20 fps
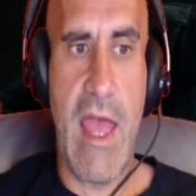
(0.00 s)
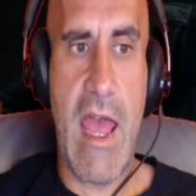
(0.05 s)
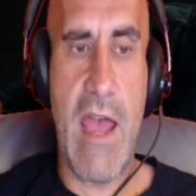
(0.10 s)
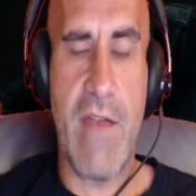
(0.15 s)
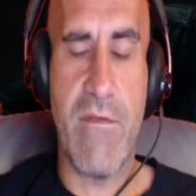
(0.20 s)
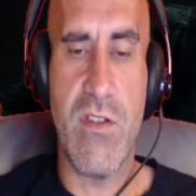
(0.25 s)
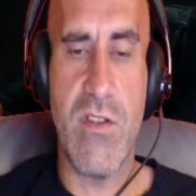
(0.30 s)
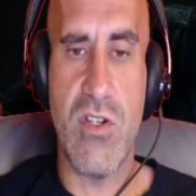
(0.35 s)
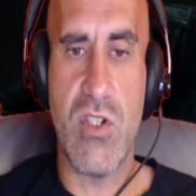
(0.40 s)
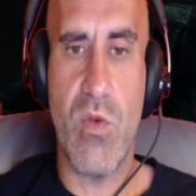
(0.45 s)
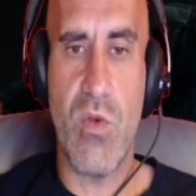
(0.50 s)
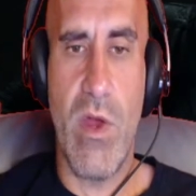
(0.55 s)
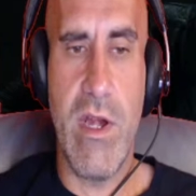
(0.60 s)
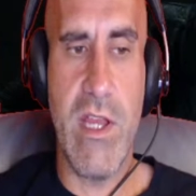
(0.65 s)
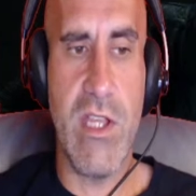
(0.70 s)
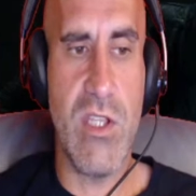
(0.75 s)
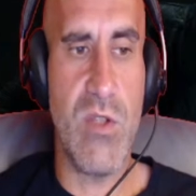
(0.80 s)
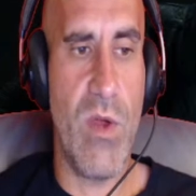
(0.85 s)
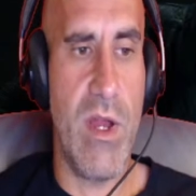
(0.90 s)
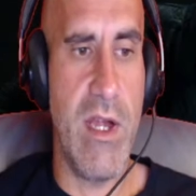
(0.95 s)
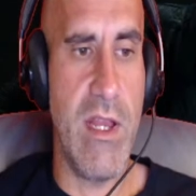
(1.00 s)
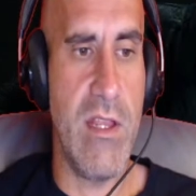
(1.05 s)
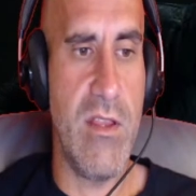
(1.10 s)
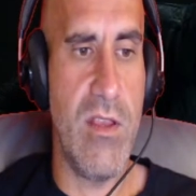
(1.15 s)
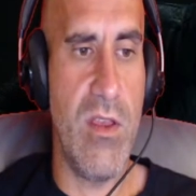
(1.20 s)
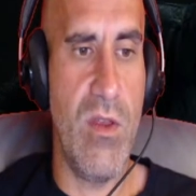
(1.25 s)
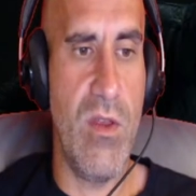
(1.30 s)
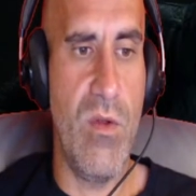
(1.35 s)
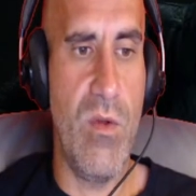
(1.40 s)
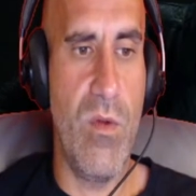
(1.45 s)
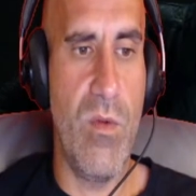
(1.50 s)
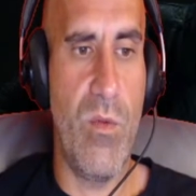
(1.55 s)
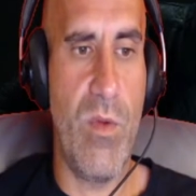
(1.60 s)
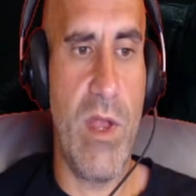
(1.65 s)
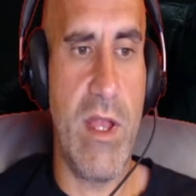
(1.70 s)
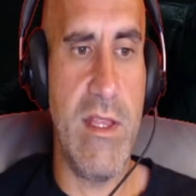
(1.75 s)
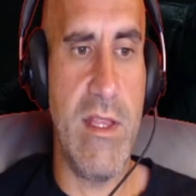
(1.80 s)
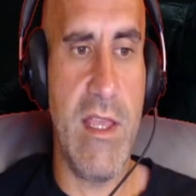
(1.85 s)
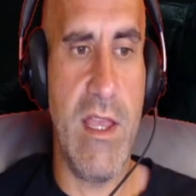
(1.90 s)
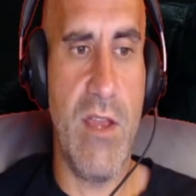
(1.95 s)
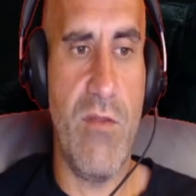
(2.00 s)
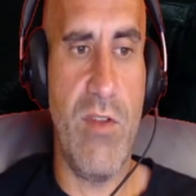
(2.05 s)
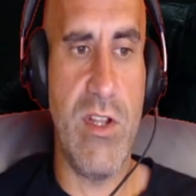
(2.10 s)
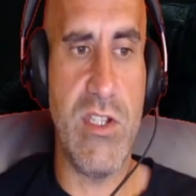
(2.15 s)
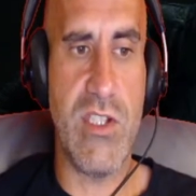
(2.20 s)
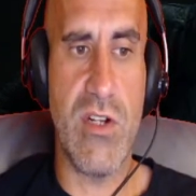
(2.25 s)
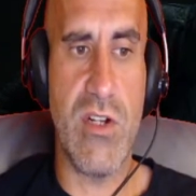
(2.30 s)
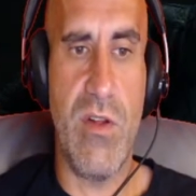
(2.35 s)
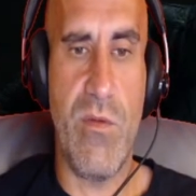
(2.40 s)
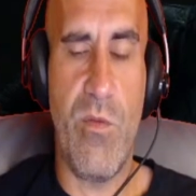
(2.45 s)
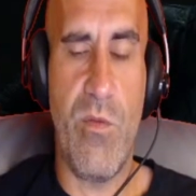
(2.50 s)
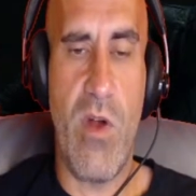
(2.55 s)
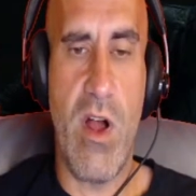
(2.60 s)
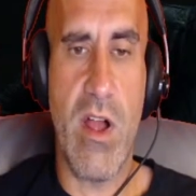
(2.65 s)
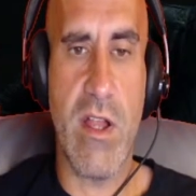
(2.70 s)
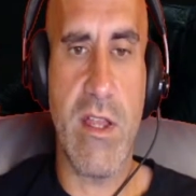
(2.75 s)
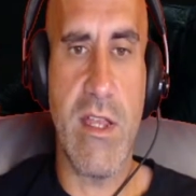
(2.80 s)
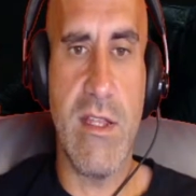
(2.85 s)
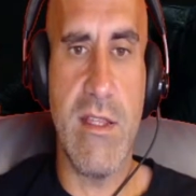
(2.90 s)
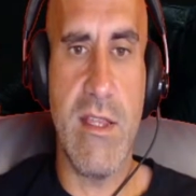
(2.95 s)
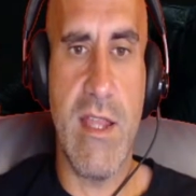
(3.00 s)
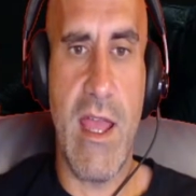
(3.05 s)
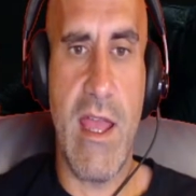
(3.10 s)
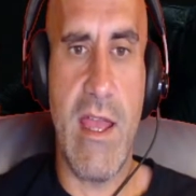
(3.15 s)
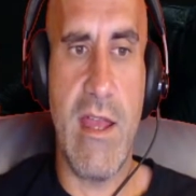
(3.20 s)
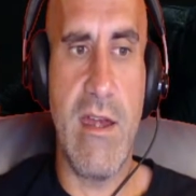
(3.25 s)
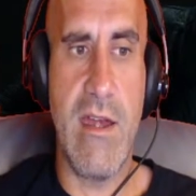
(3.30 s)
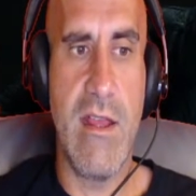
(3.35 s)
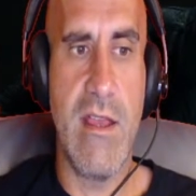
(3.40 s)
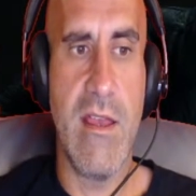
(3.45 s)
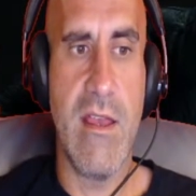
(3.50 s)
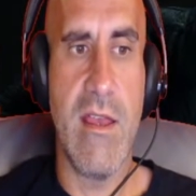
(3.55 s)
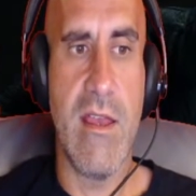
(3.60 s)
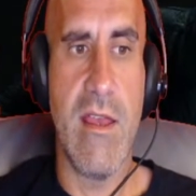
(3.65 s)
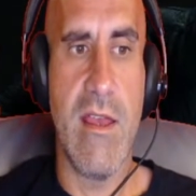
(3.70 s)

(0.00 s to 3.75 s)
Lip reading: after 2022, when the original Walking Dead